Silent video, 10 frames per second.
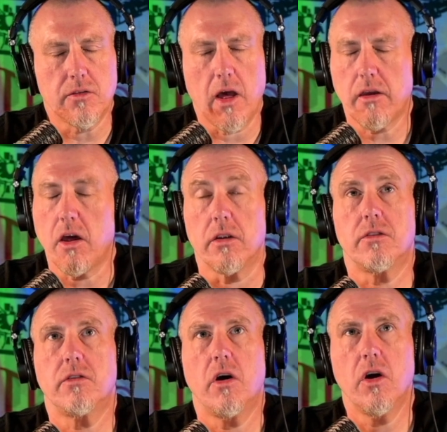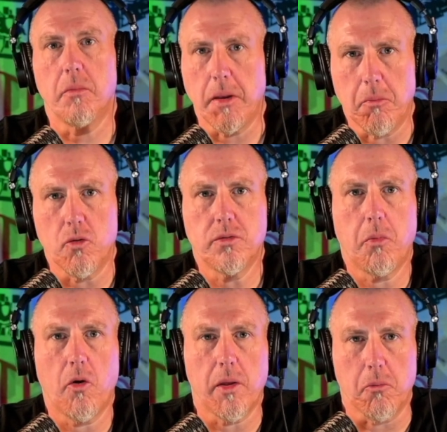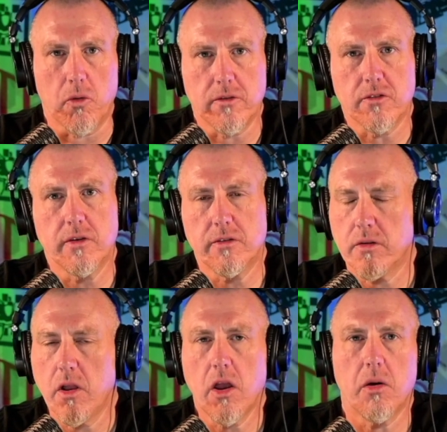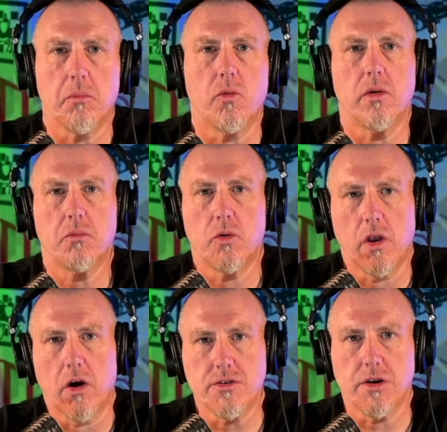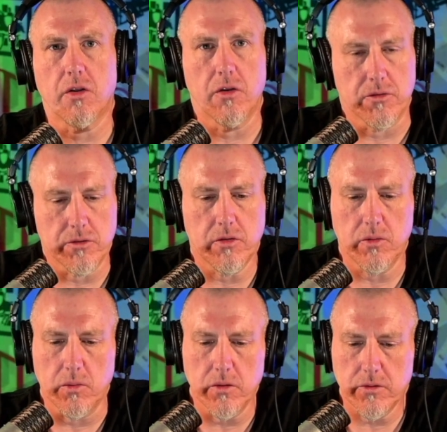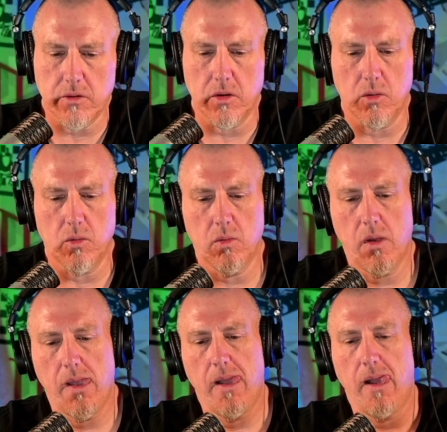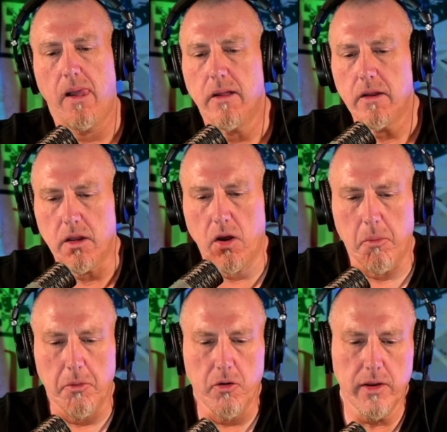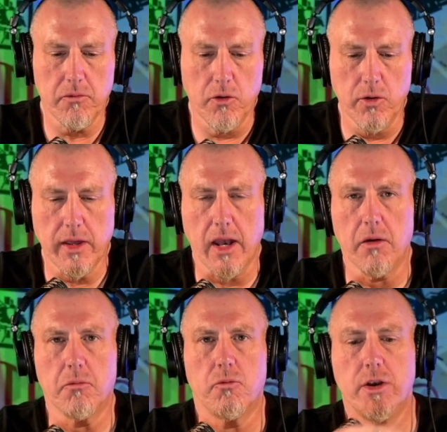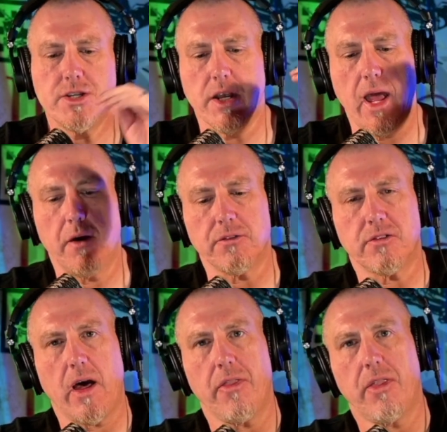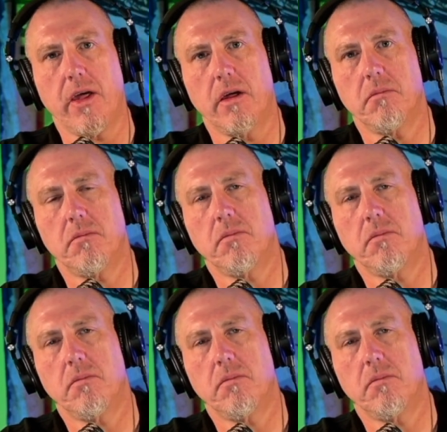I got a ton of people to play Morton's List, and a lot of them were non-juggalos too. So, I'm really kind of reaching outside that,